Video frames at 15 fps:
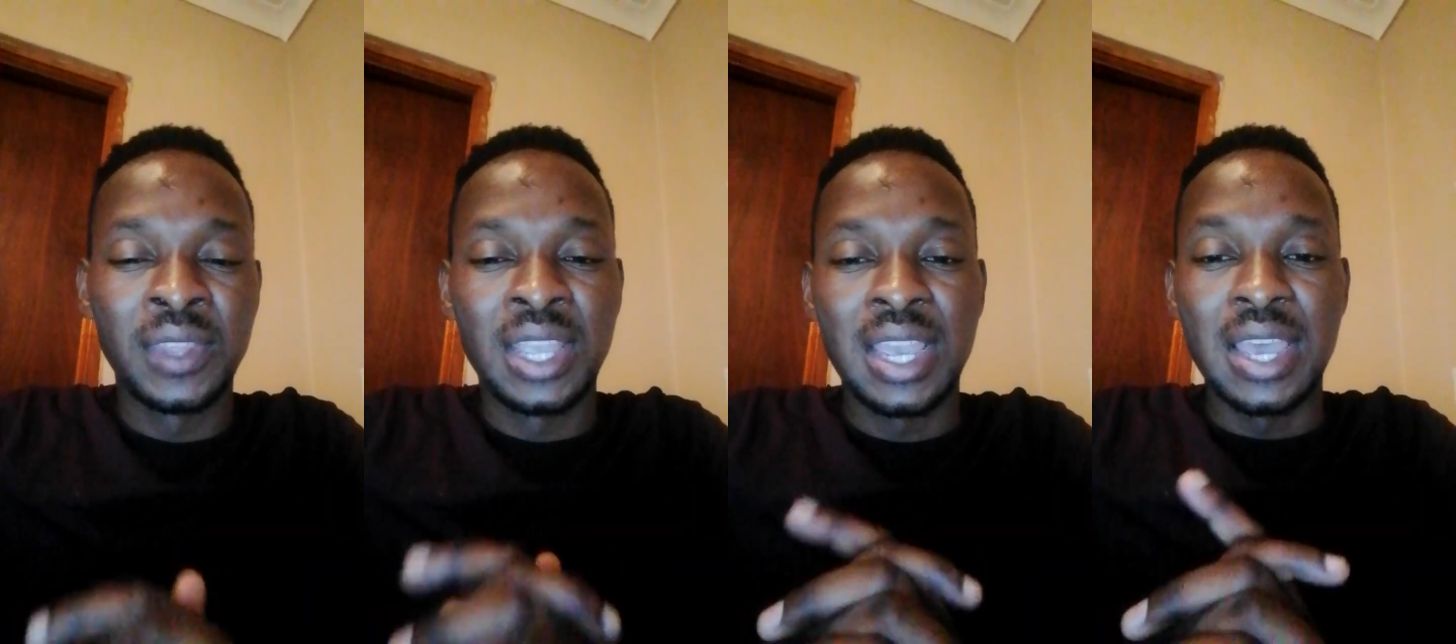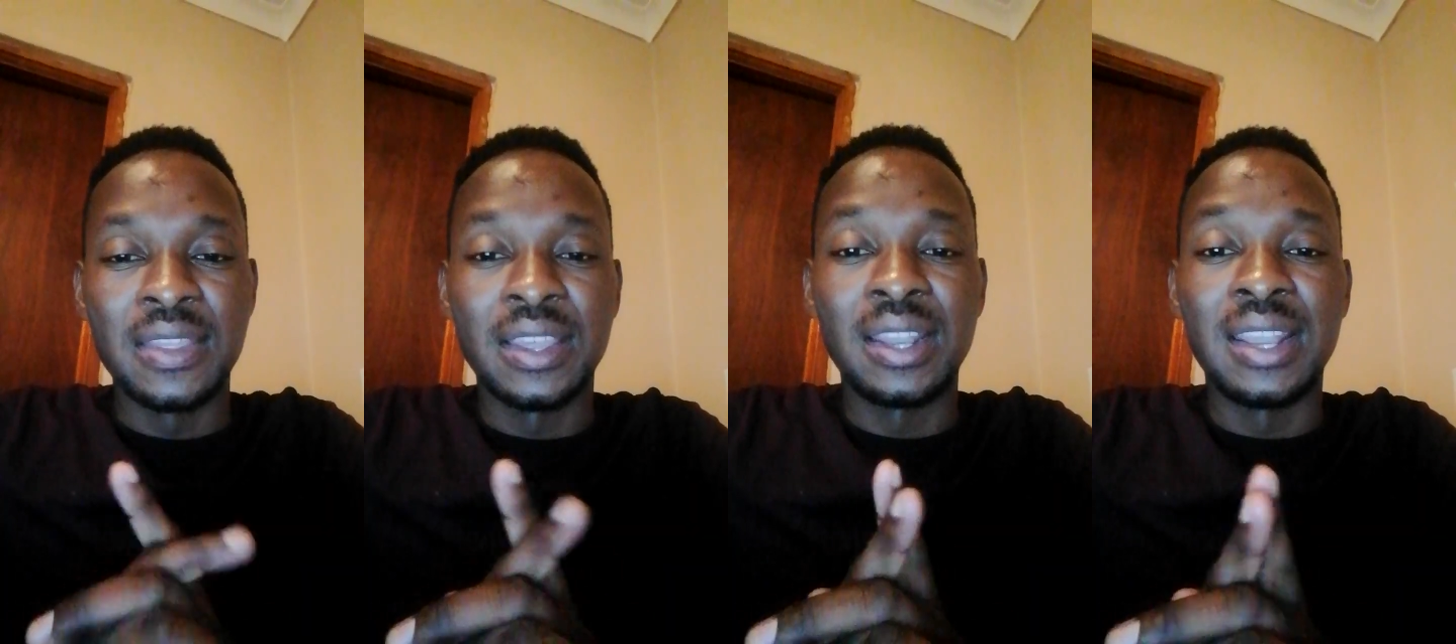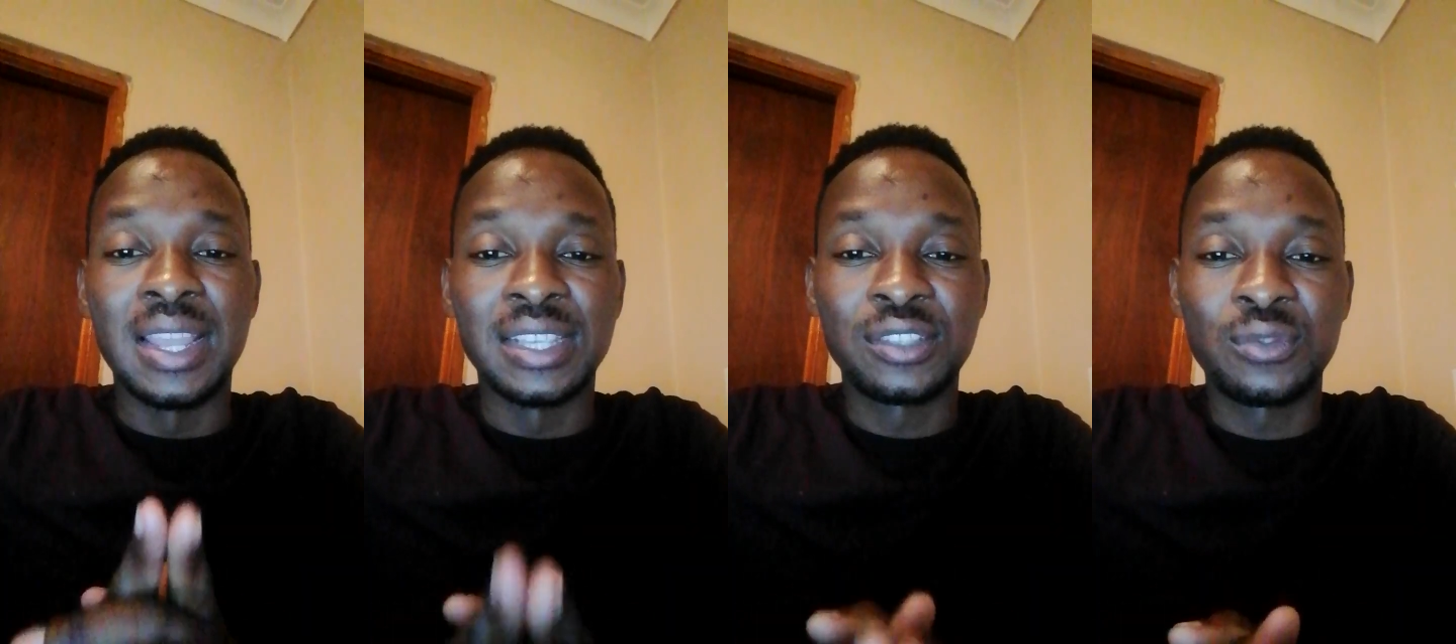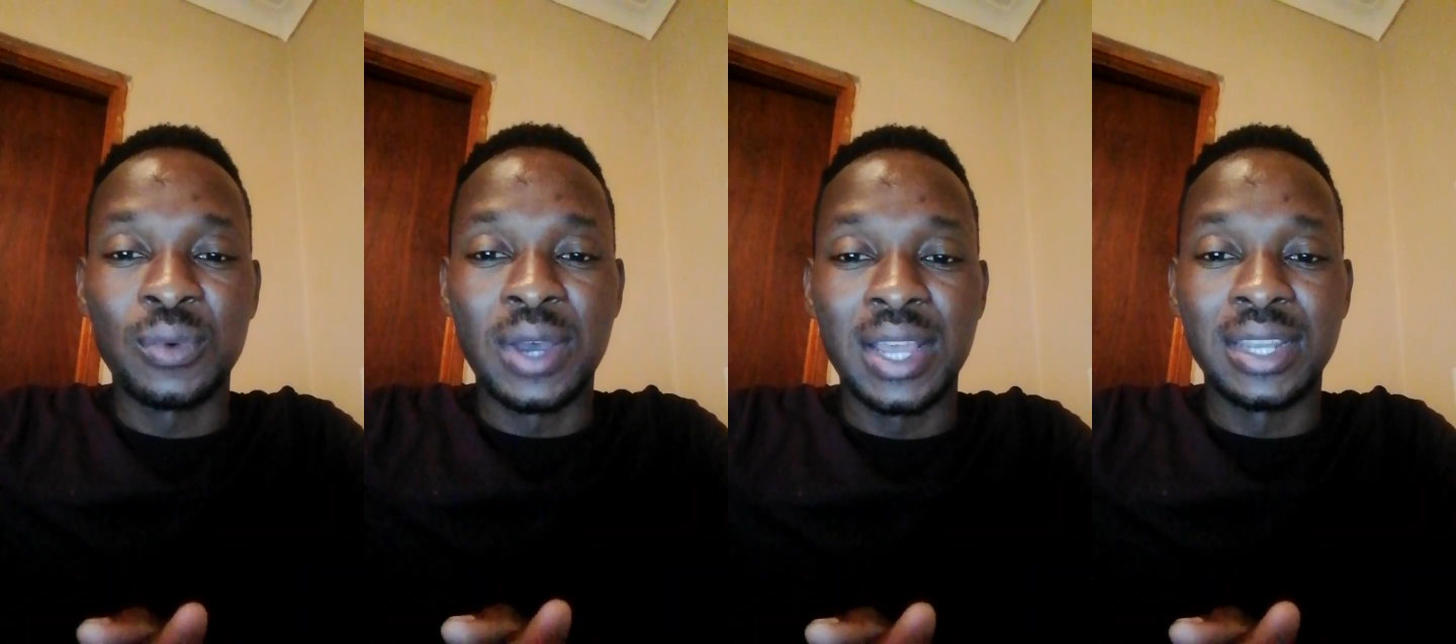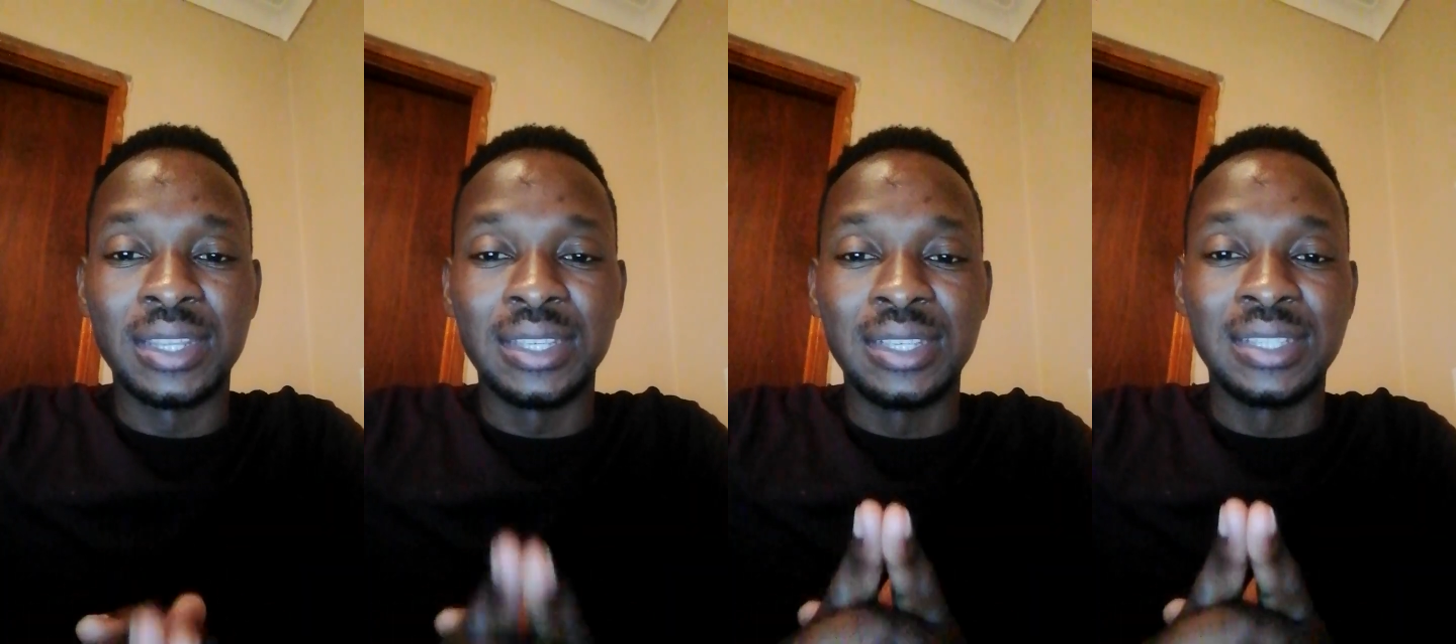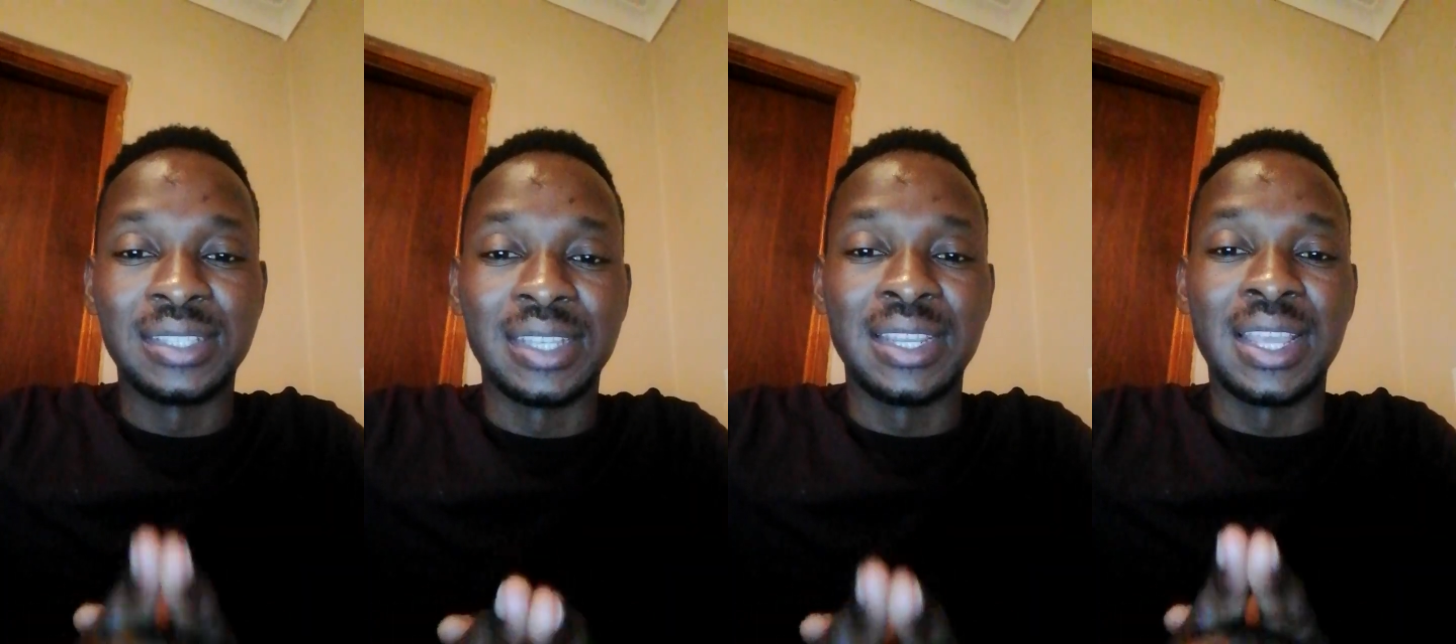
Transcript: And then last one is an